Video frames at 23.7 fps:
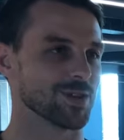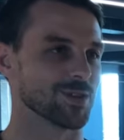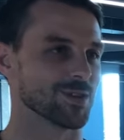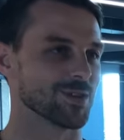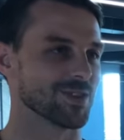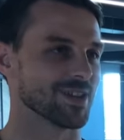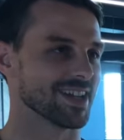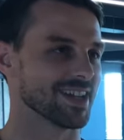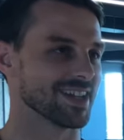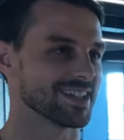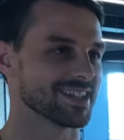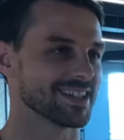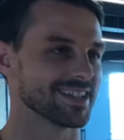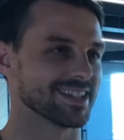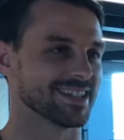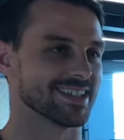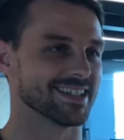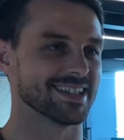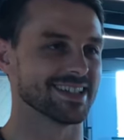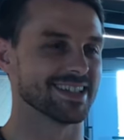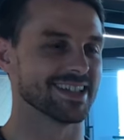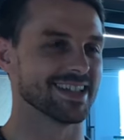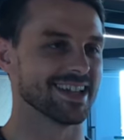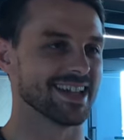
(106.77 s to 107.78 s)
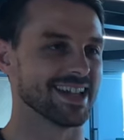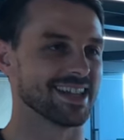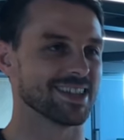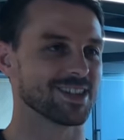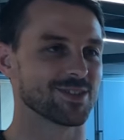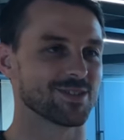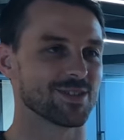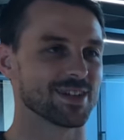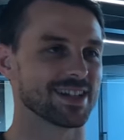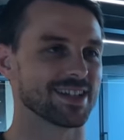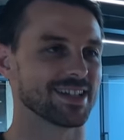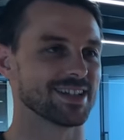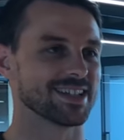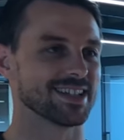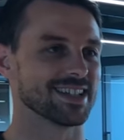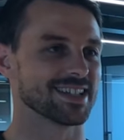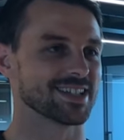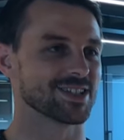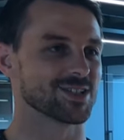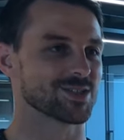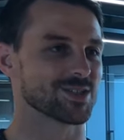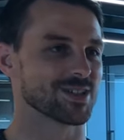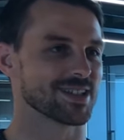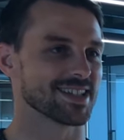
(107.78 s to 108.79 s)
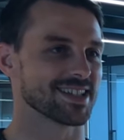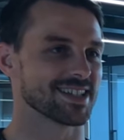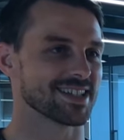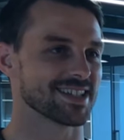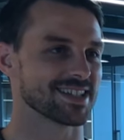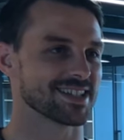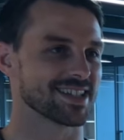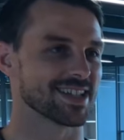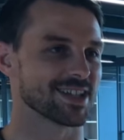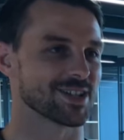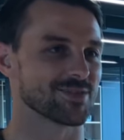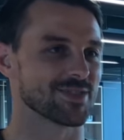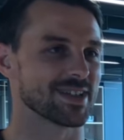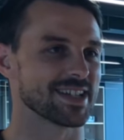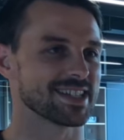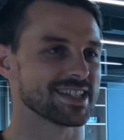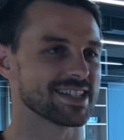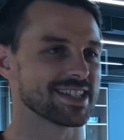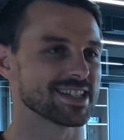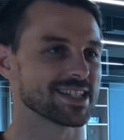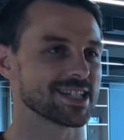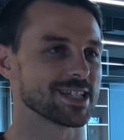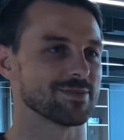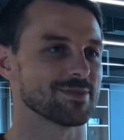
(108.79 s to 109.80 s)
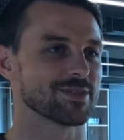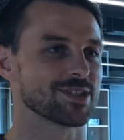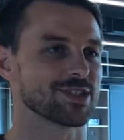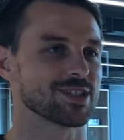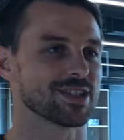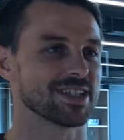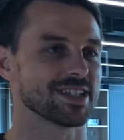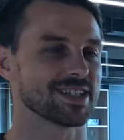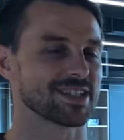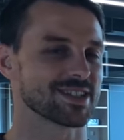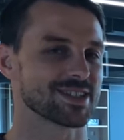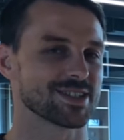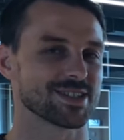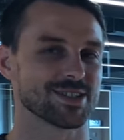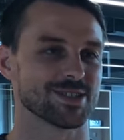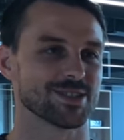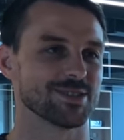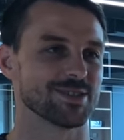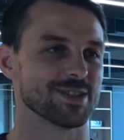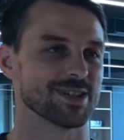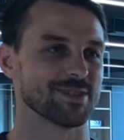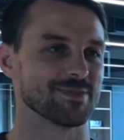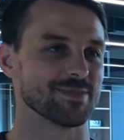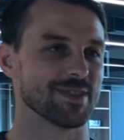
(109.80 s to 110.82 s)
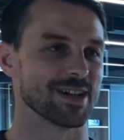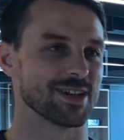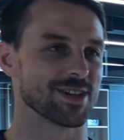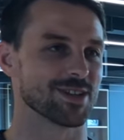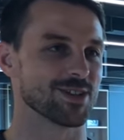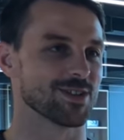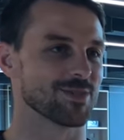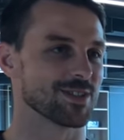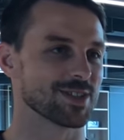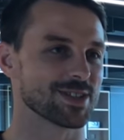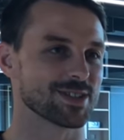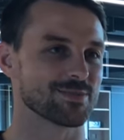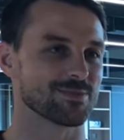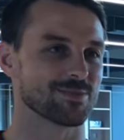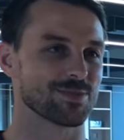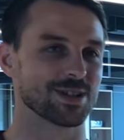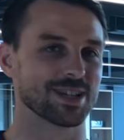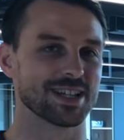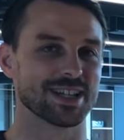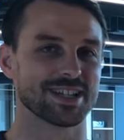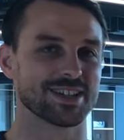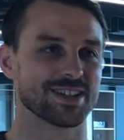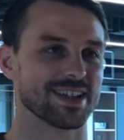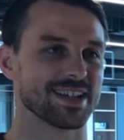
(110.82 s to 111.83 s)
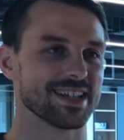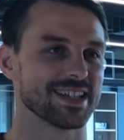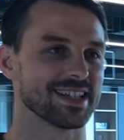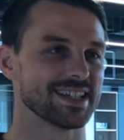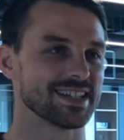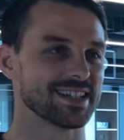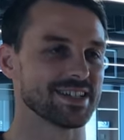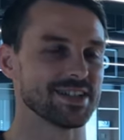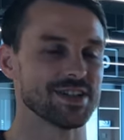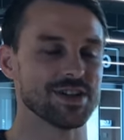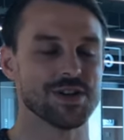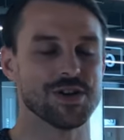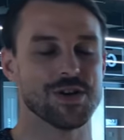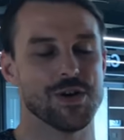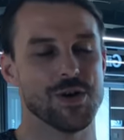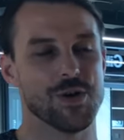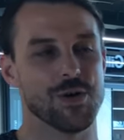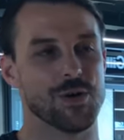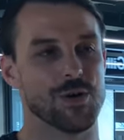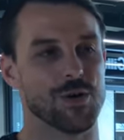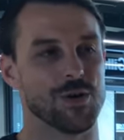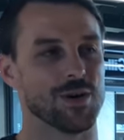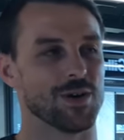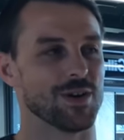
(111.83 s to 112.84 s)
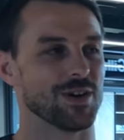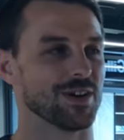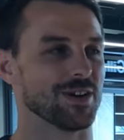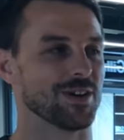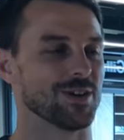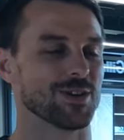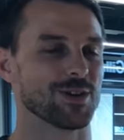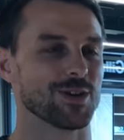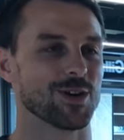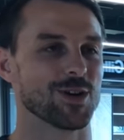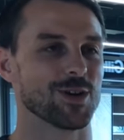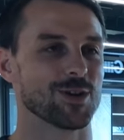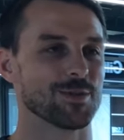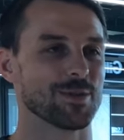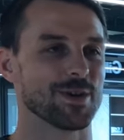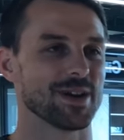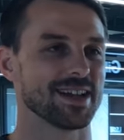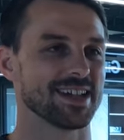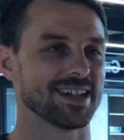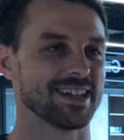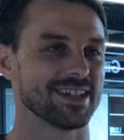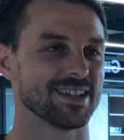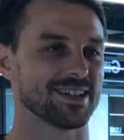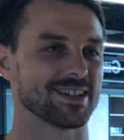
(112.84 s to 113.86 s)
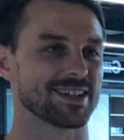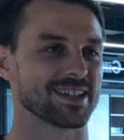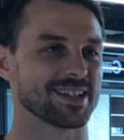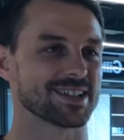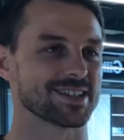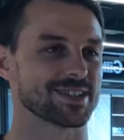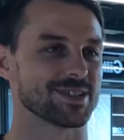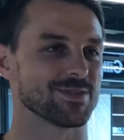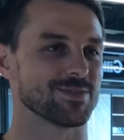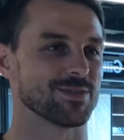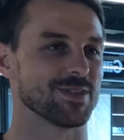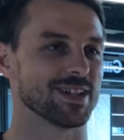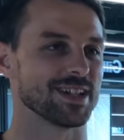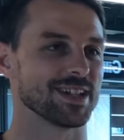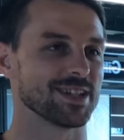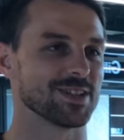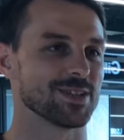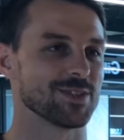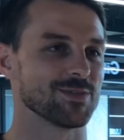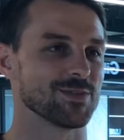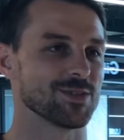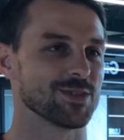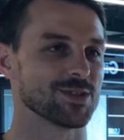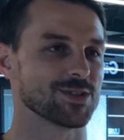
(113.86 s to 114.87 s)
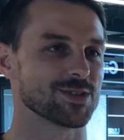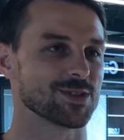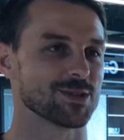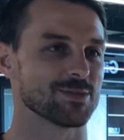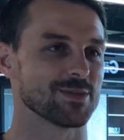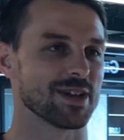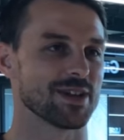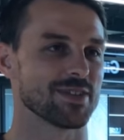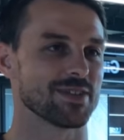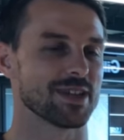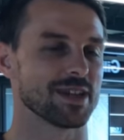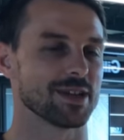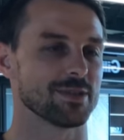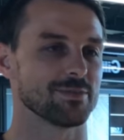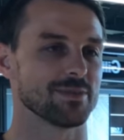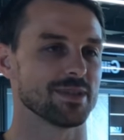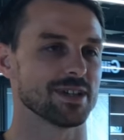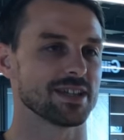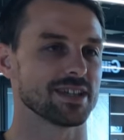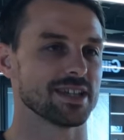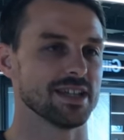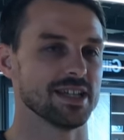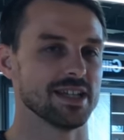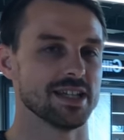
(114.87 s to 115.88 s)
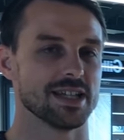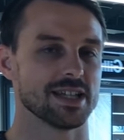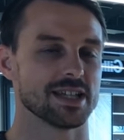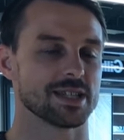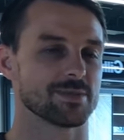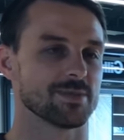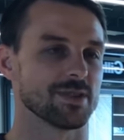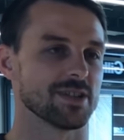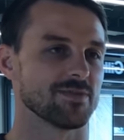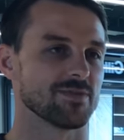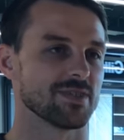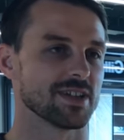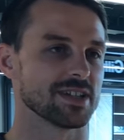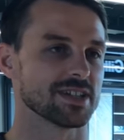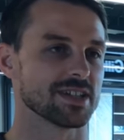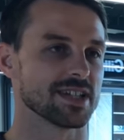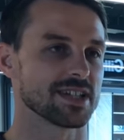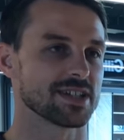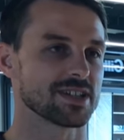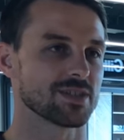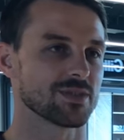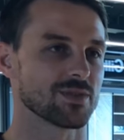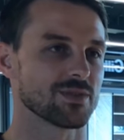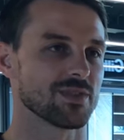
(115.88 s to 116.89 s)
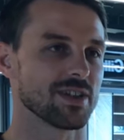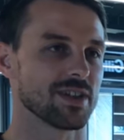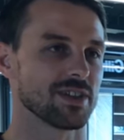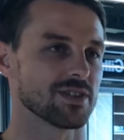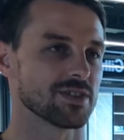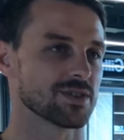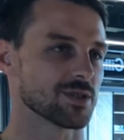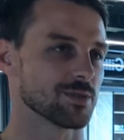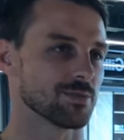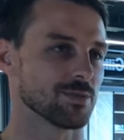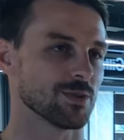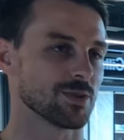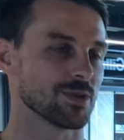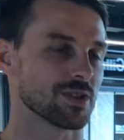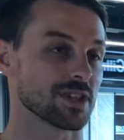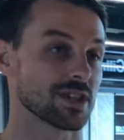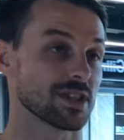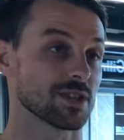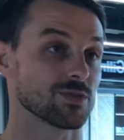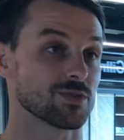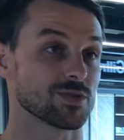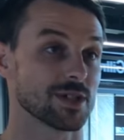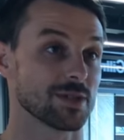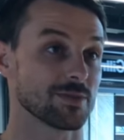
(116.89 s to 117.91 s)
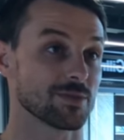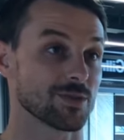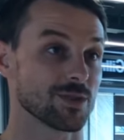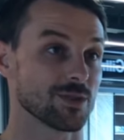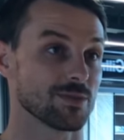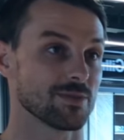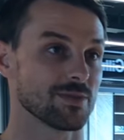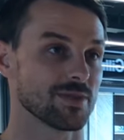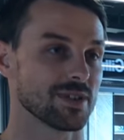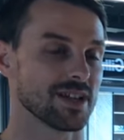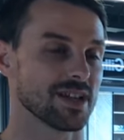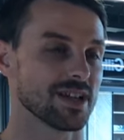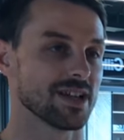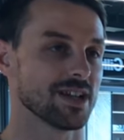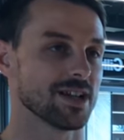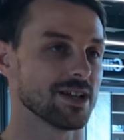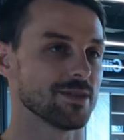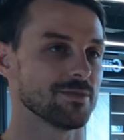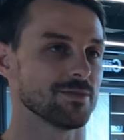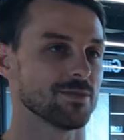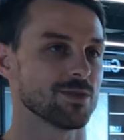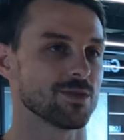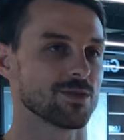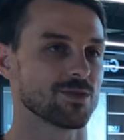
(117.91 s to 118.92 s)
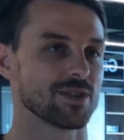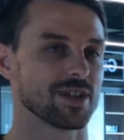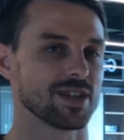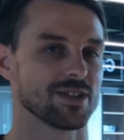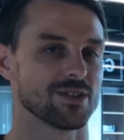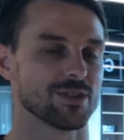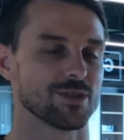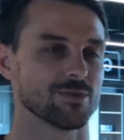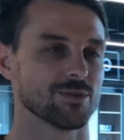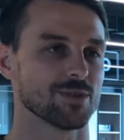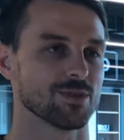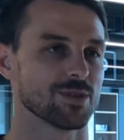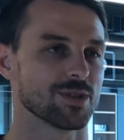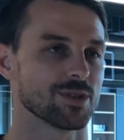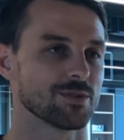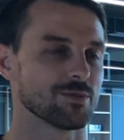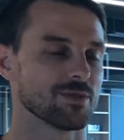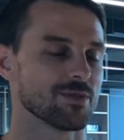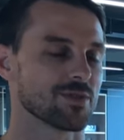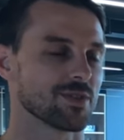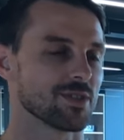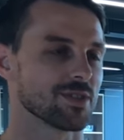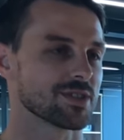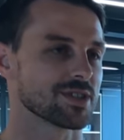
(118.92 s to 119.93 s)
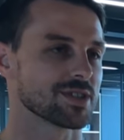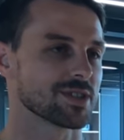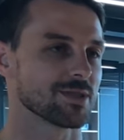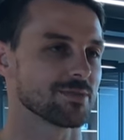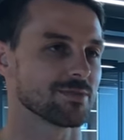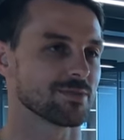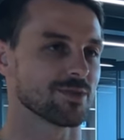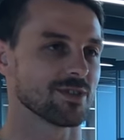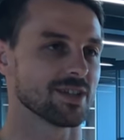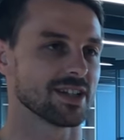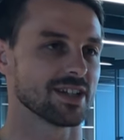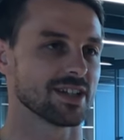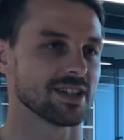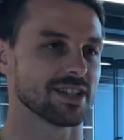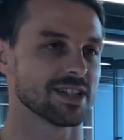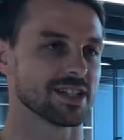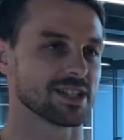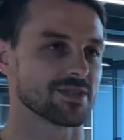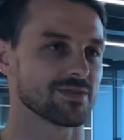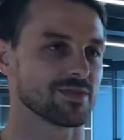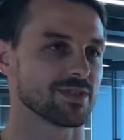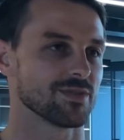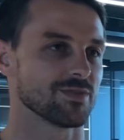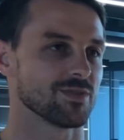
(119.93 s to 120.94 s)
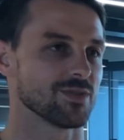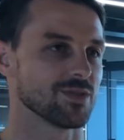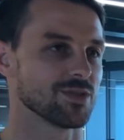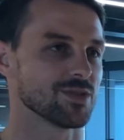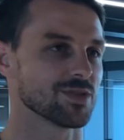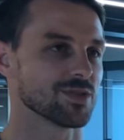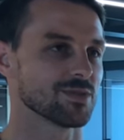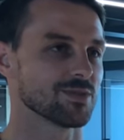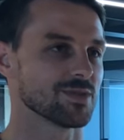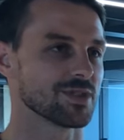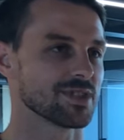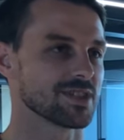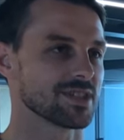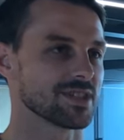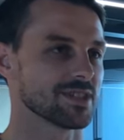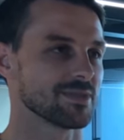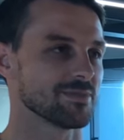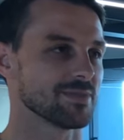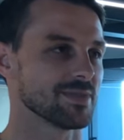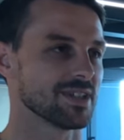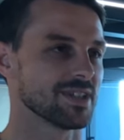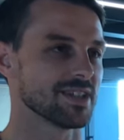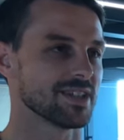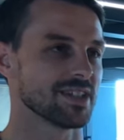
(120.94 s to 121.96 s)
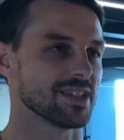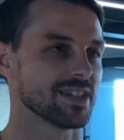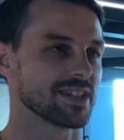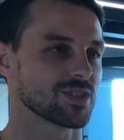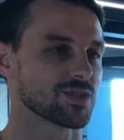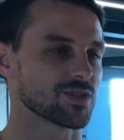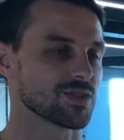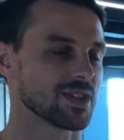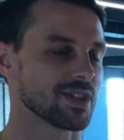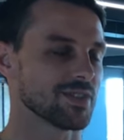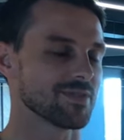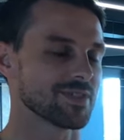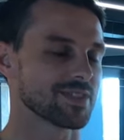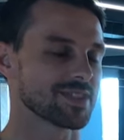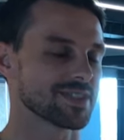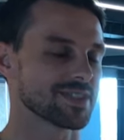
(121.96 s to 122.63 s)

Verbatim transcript: all that, uh, I had the great idea to try start a racing team this year. So um, I don't know if it's a brilliant idea or, or a whole idea. I guess I'll find out in the future about that. But it's been fantastic. We've had the support of the Giltrap Group um, already on board, and we've got some great ideas for the future with some uh, young drivers